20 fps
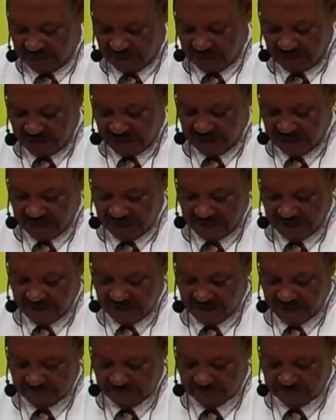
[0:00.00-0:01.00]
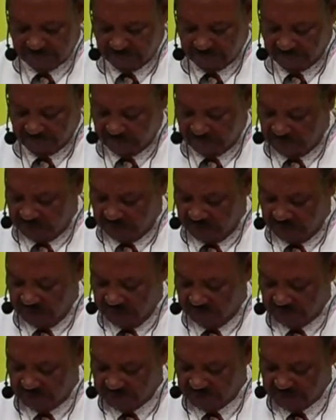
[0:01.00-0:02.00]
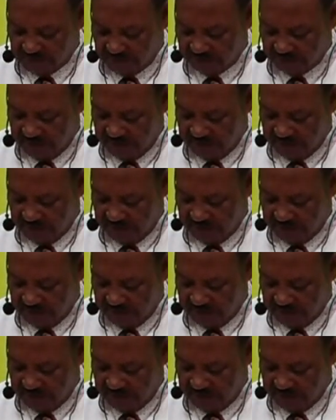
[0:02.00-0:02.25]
Uh, he was uh,